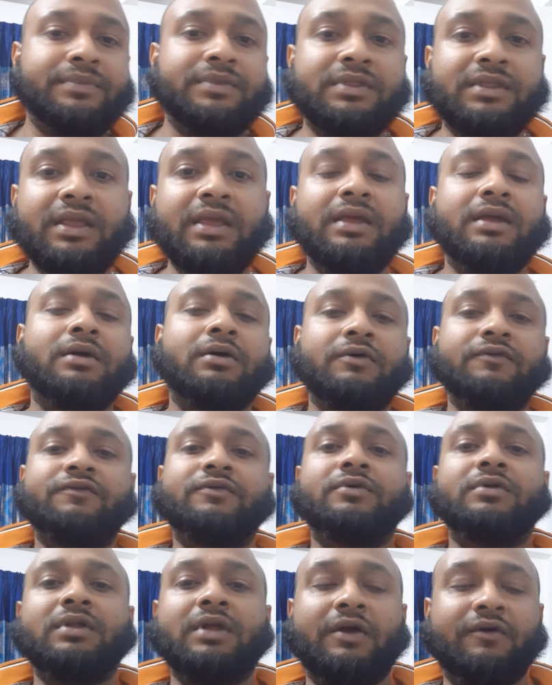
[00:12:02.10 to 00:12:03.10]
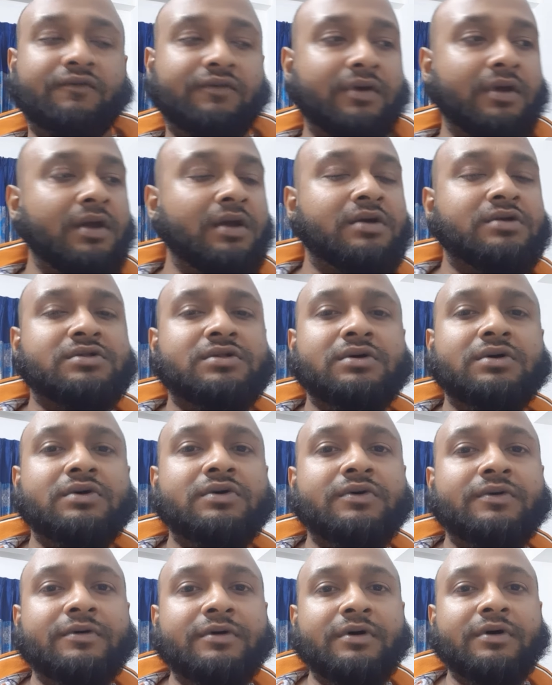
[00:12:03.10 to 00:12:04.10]
thing of your life.
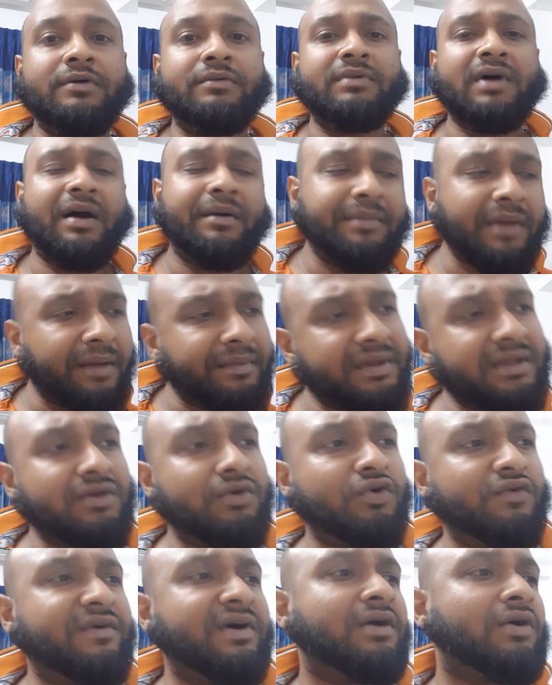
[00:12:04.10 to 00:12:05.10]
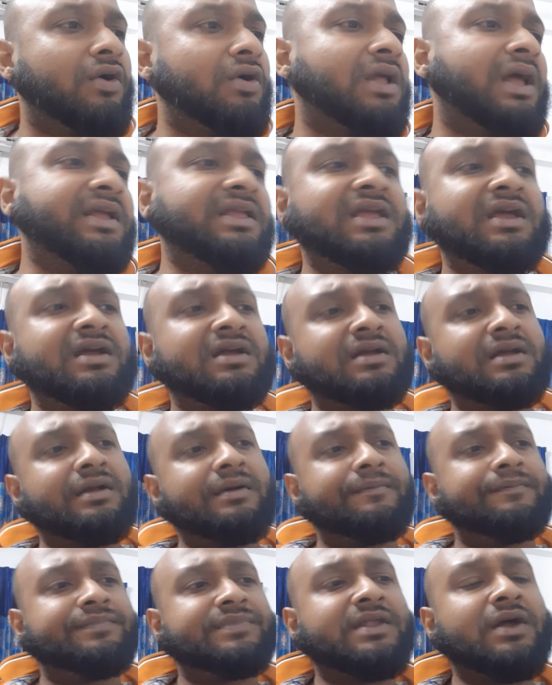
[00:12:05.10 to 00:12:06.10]
So I mean, overall, I think
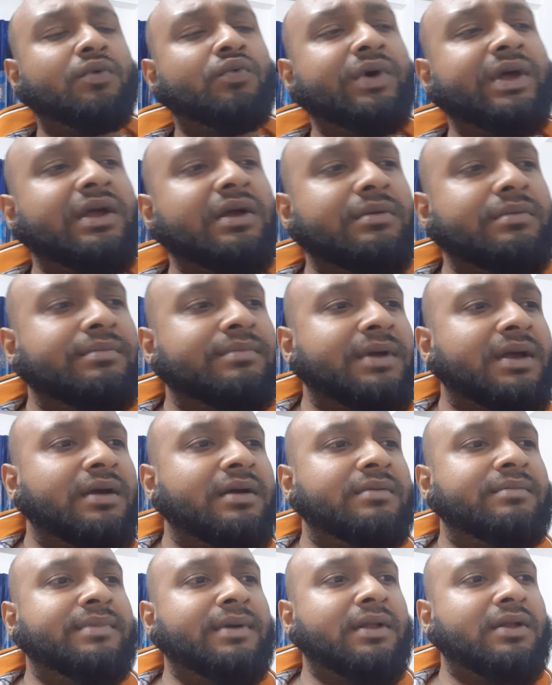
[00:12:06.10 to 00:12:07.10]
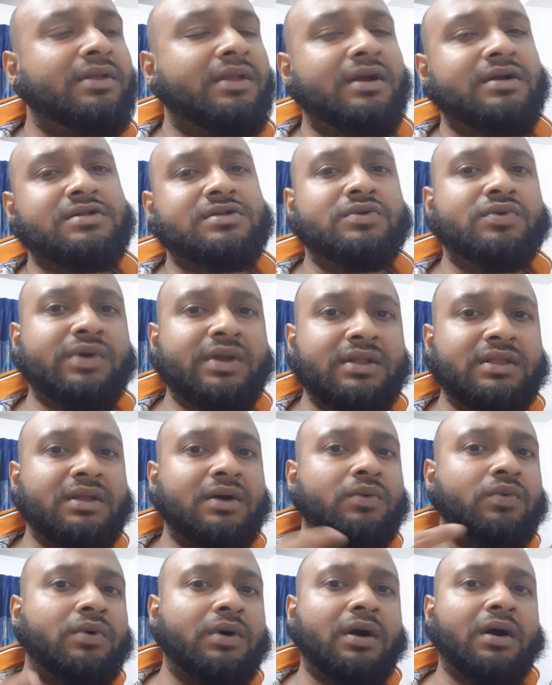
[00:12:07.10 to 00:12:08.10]
the way billionaires look at the
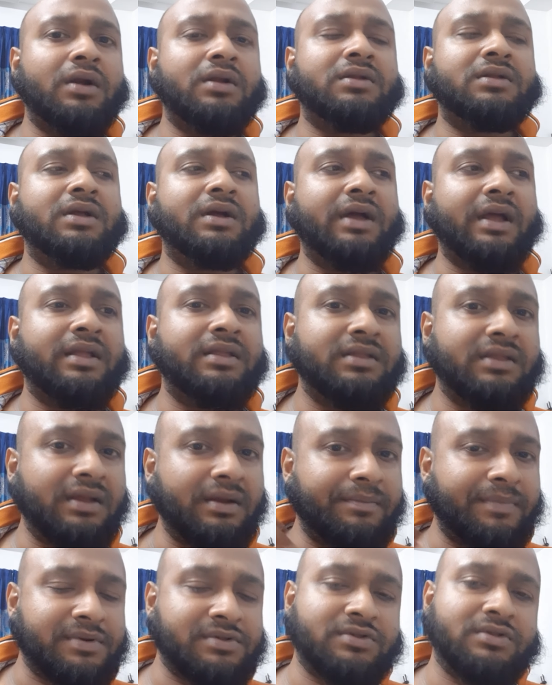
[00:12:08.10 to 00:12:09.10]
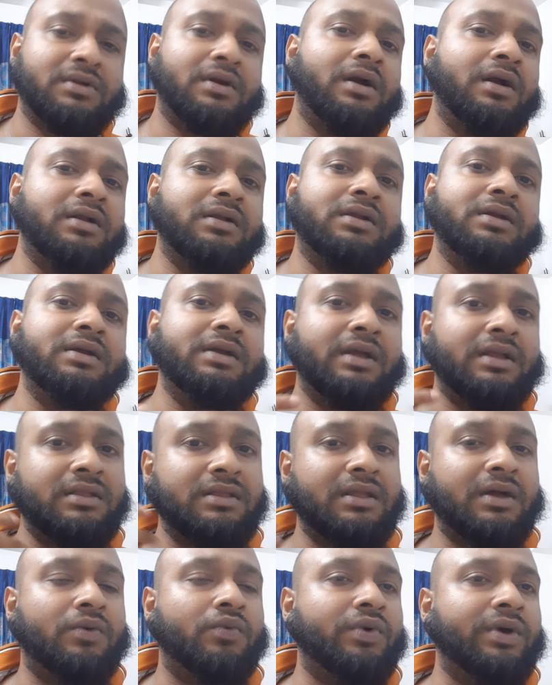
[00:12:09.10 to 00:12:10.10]
world, and their personality, and
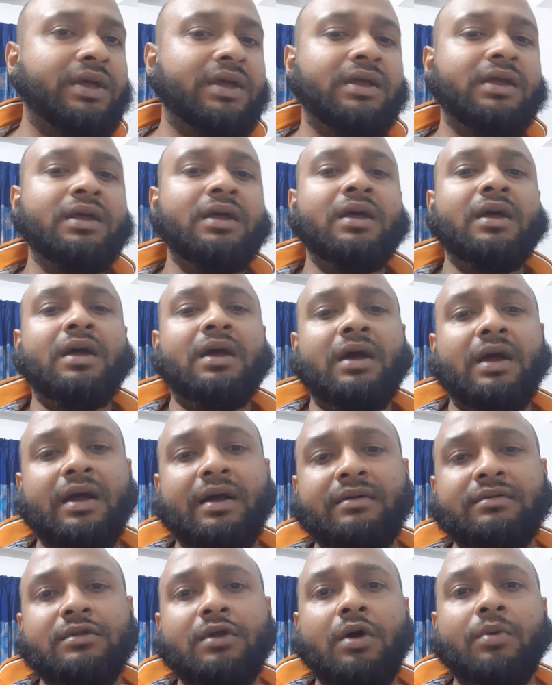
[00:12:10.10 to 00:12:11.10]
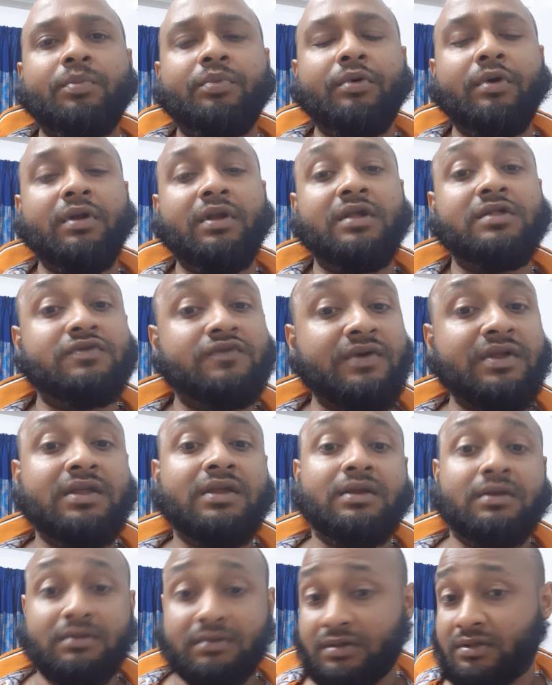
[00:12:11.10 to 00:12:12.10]
the way they operate is
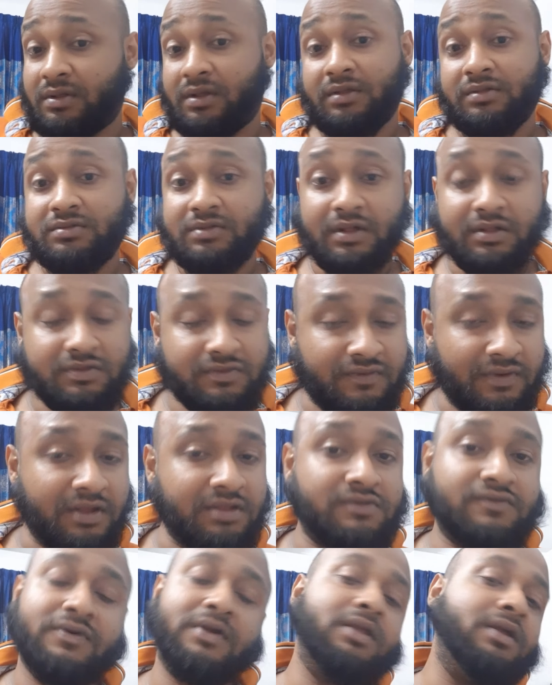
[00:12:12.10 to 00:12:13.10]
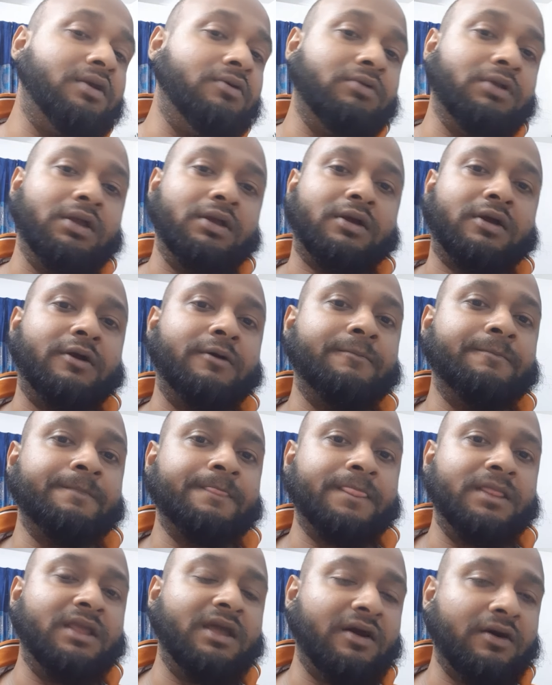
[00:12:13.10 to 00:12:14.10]
very unique.
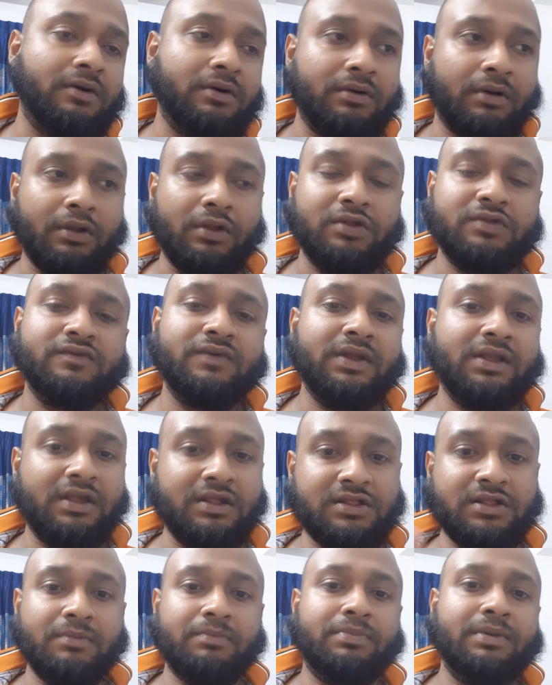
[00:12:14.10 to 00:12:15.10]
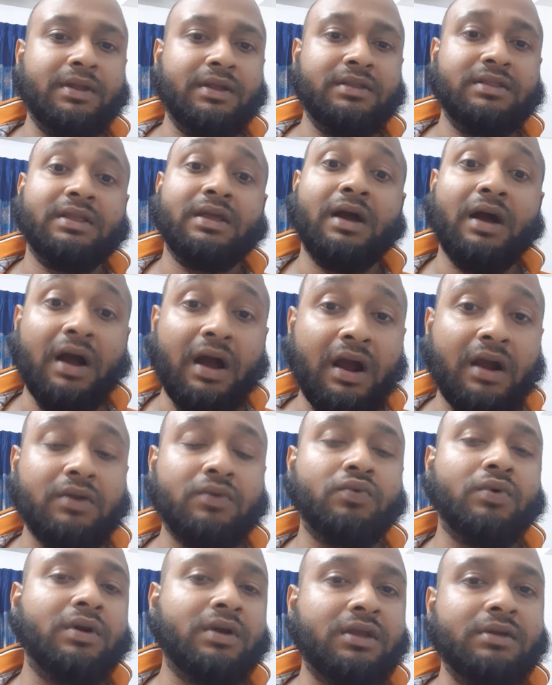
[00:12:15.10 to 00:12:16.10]
They are always very disciplined. They are
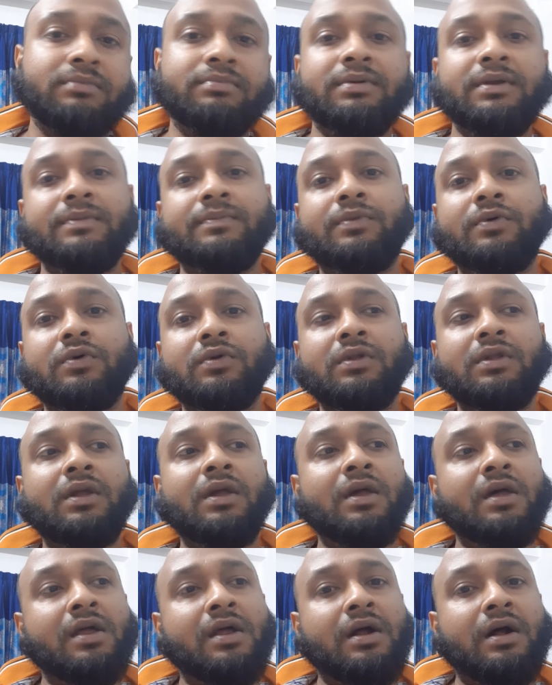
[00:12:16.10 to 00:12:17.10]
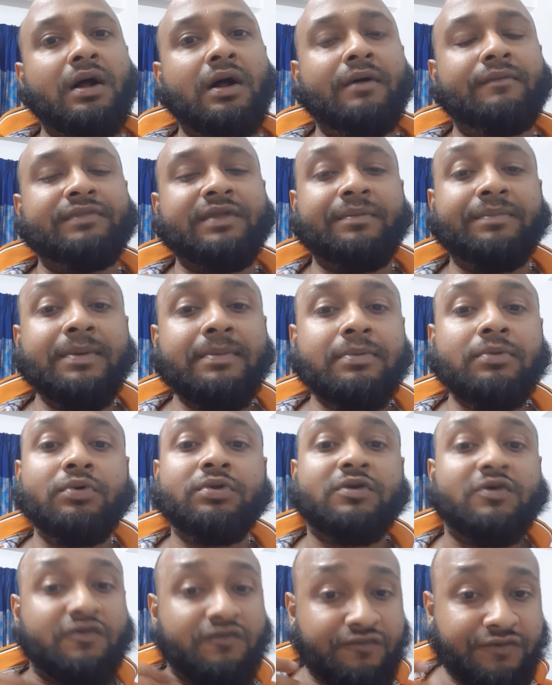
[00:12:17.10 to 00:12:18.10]
hardworking people. They're people
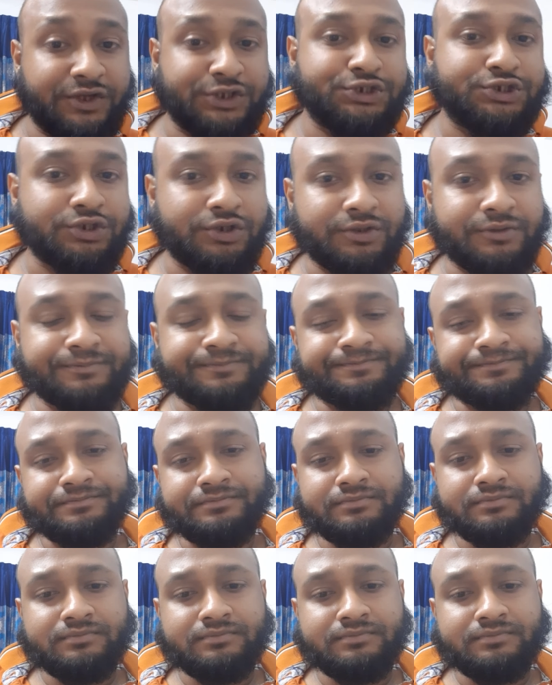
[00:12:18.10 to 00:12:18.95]
with a vision.